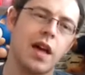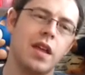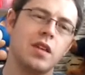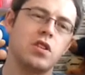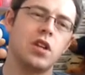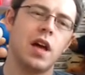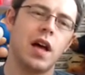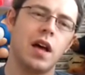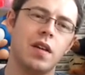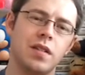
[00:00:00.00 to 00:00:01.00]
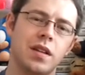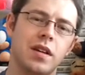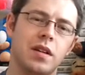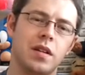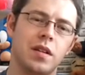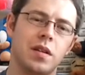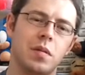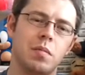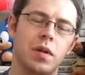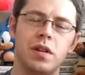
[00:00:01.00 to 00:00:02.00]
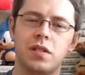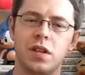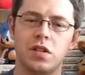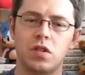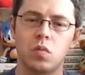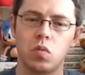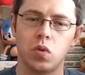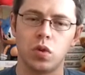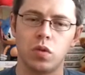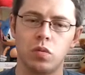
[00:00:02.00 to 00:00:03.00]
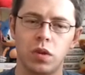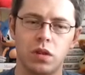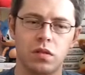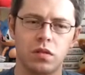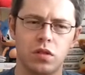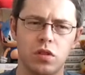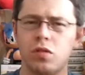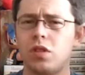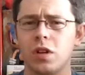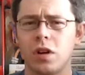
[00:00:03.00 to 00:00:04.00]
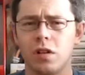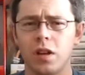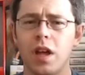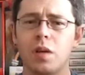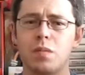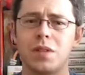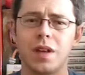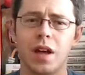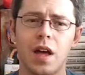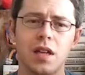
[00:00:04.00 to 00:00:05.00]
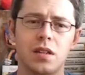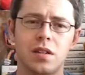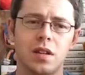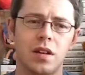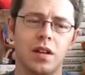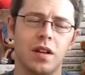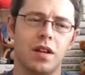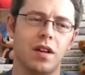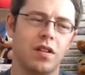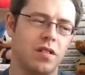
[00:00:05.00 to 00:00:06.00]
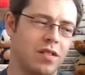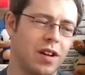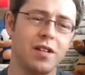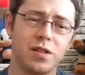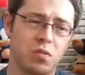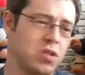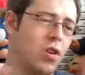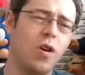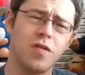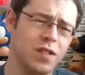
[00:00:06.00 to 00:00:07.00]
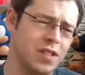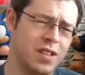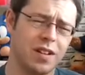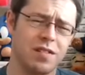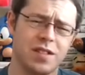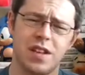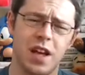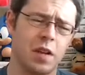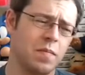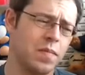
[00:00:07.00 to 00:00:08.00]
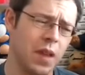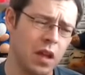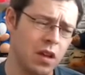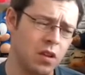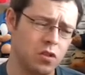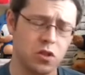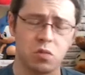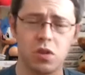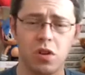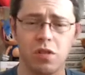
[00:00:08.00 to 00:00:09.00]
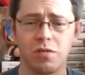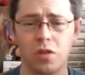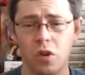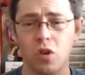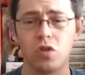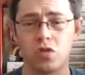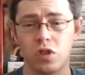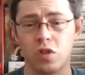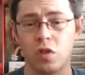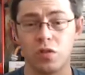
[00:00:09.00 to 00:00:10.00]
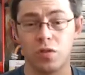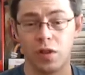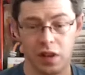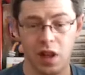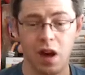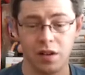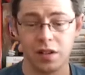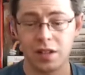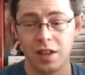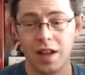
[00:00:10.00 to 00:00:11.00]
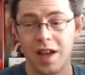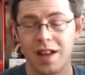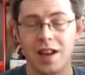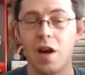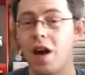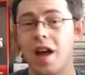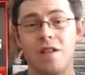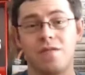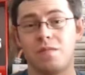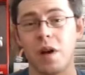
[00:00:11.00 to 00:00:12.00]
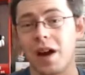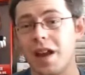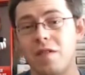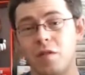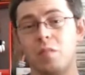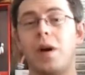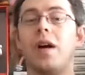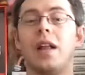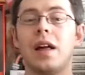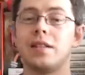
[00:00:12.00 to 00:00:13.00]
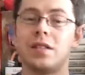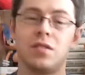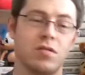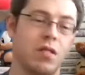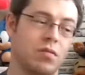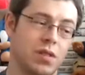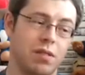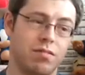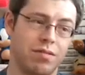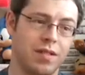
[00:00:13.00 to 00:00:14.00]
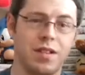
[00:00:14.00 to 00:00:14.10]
And then she had a PlayStation 1 with 2 soccer games, and the console was covered in stickers again. So she was looking for €100 for the lot. Now I had Everton bar Aladdin, so I was like,